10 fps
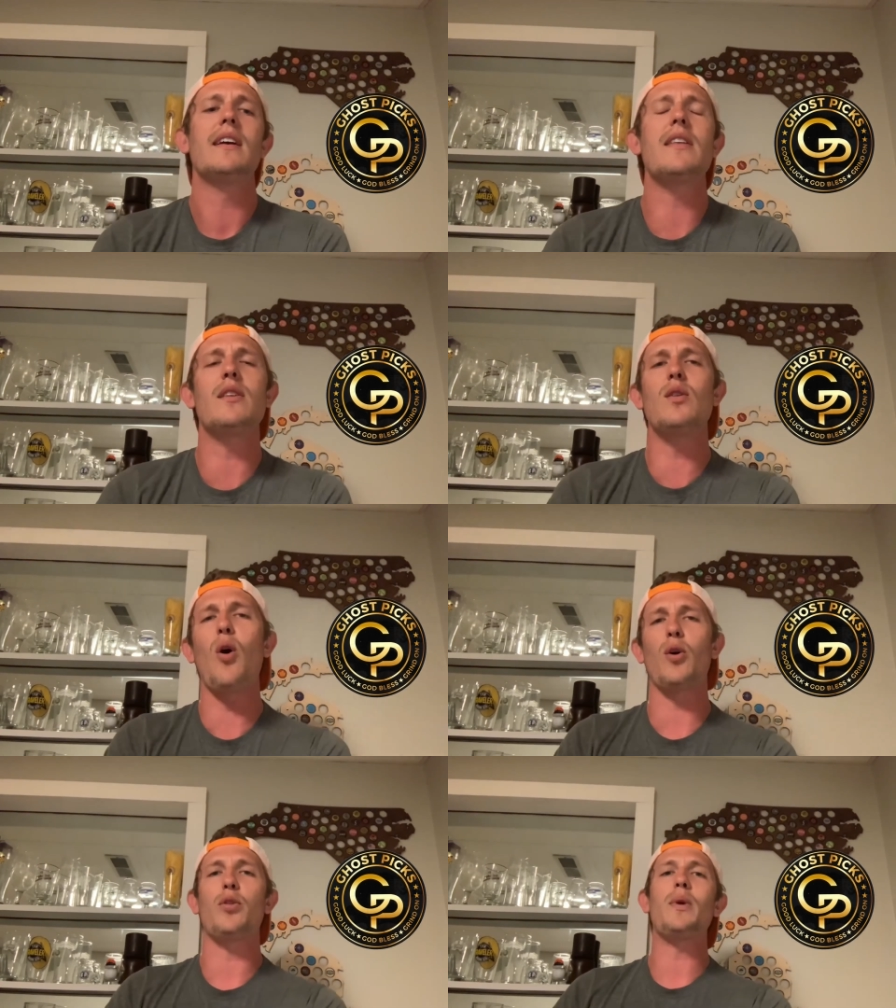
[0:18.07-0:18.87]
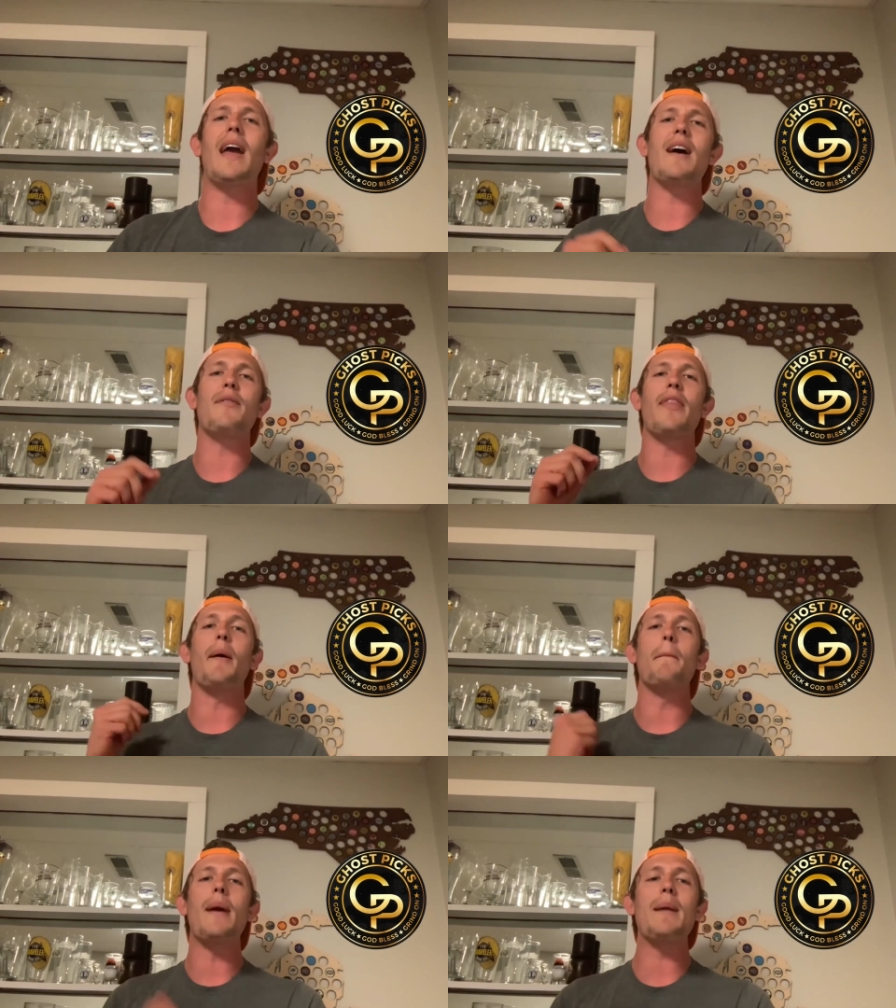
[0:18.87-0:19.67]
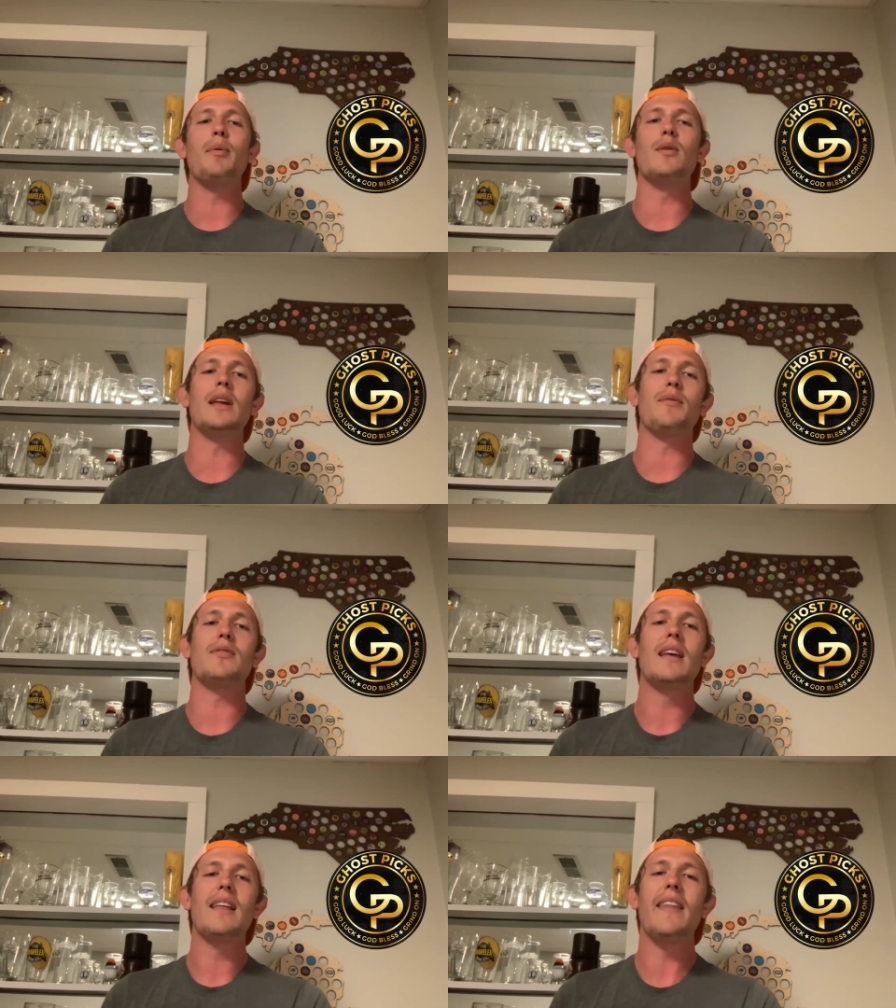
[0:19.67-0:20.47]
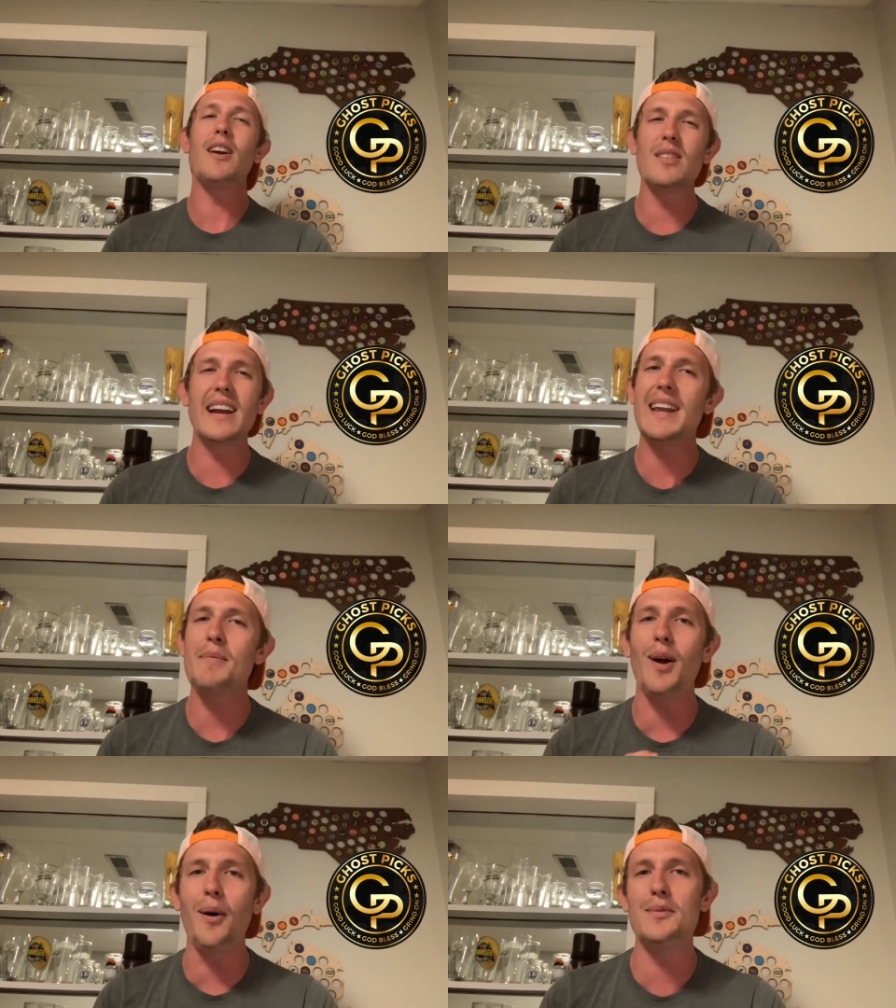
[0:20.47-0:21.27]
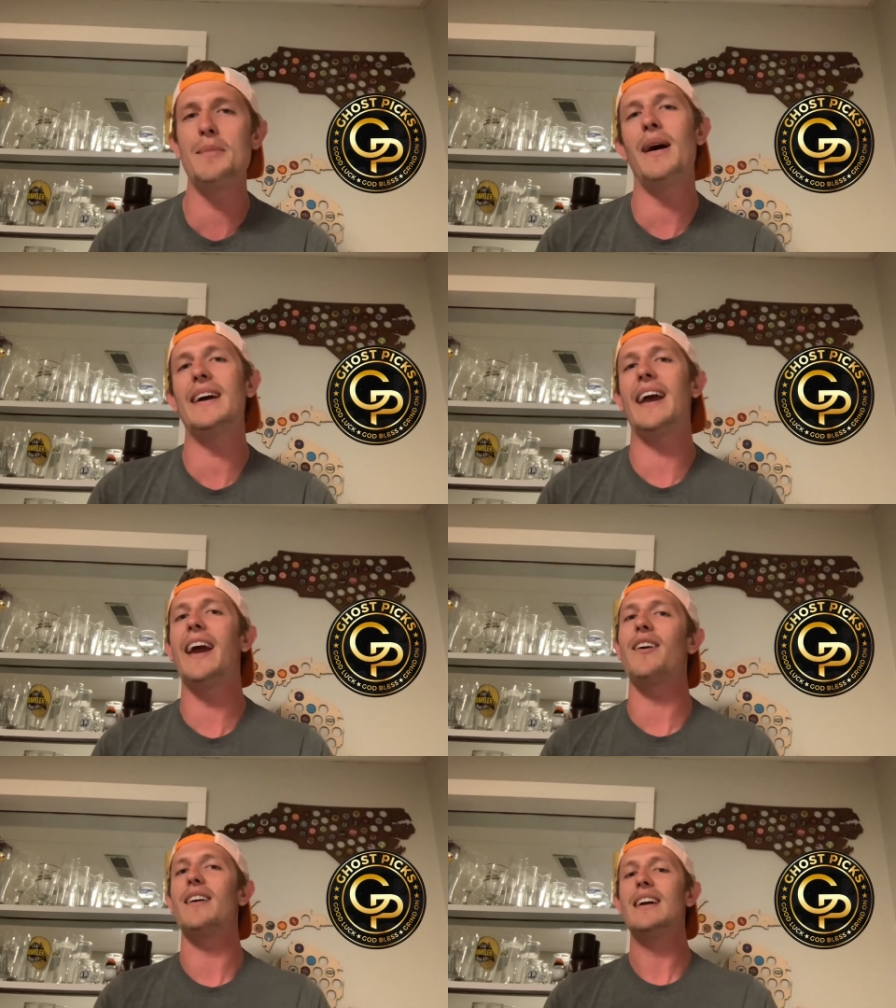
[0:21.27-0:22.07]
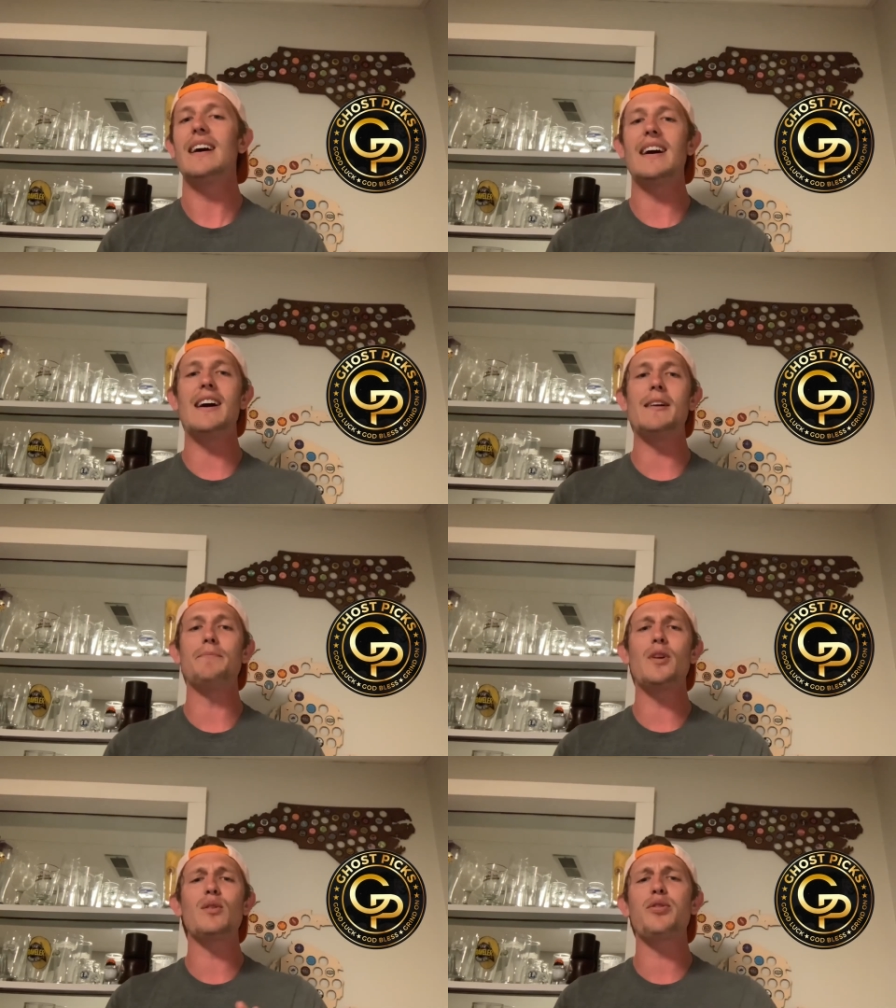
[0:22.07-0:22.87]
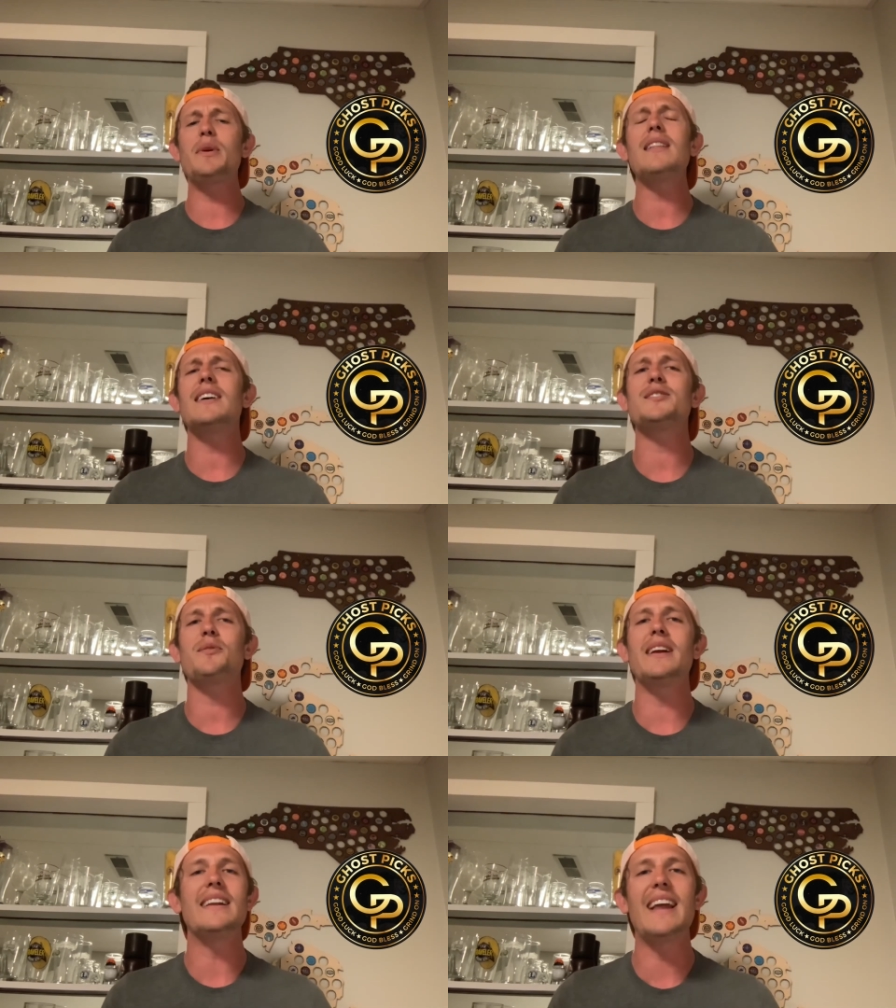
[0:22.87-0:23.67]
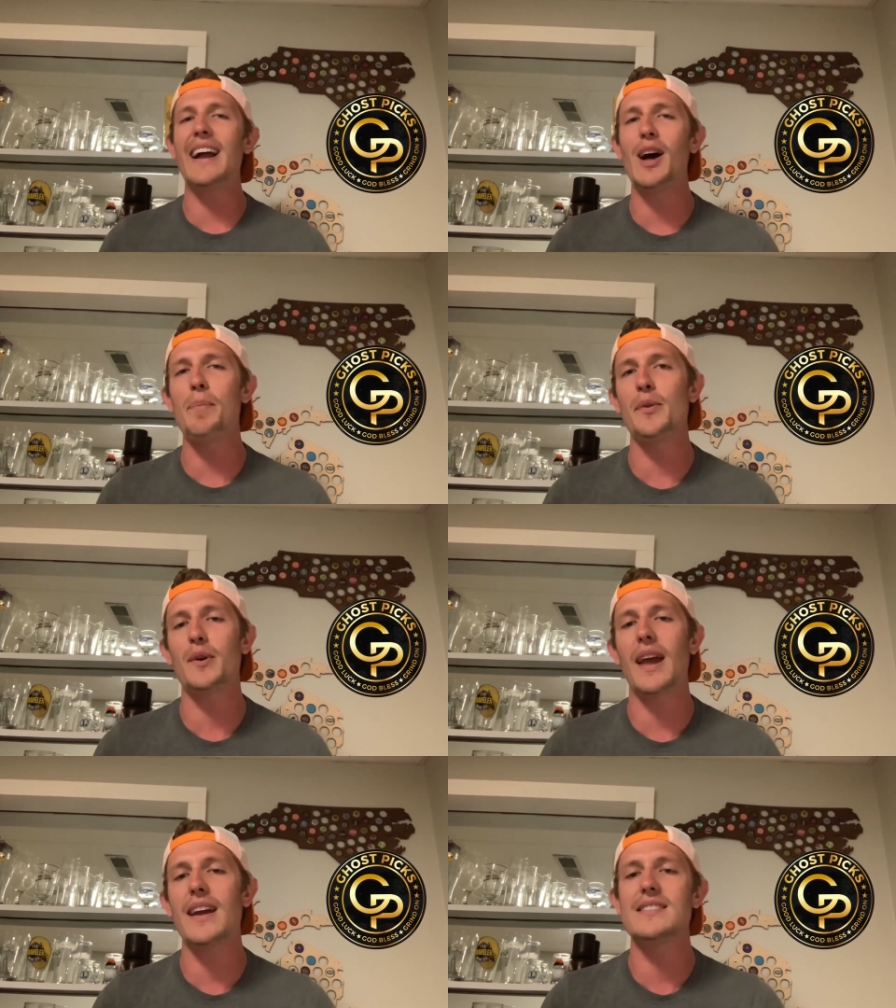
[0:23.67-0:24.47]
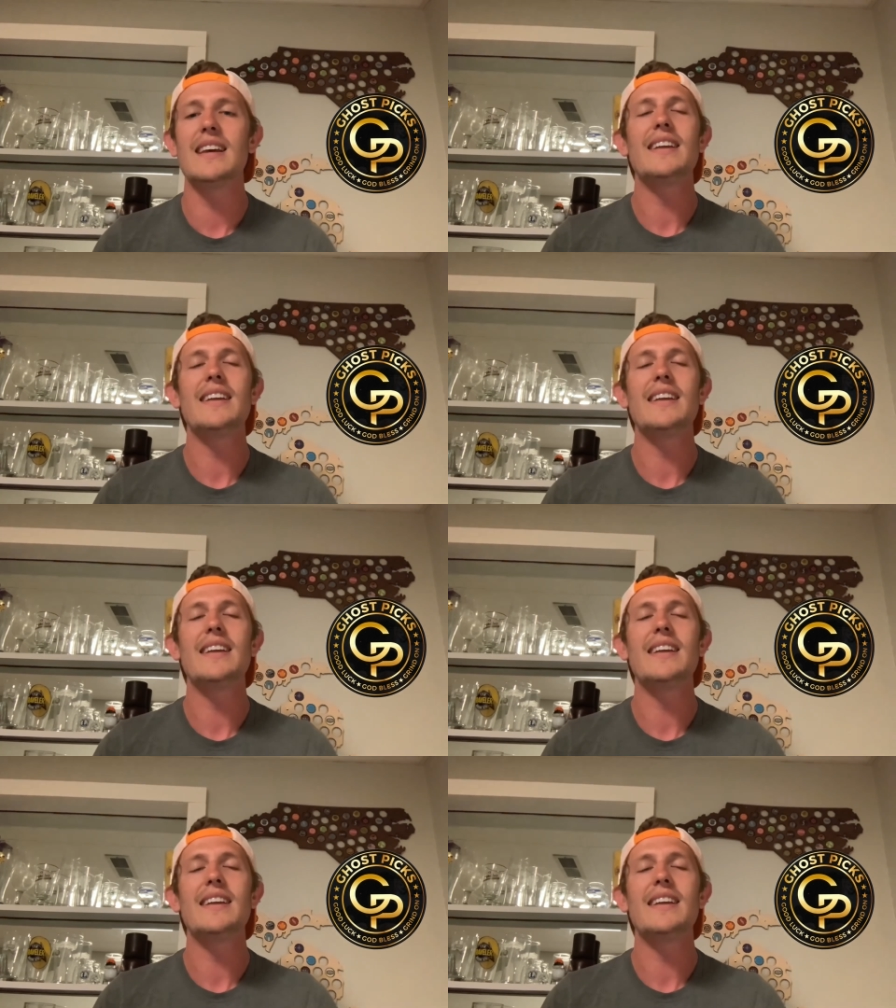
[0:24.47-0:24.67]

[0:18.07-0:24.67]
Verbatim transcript: In the North, we have the Maple Leafs. They're leading, but only by a hair. Um, their three loss streak not helping their case.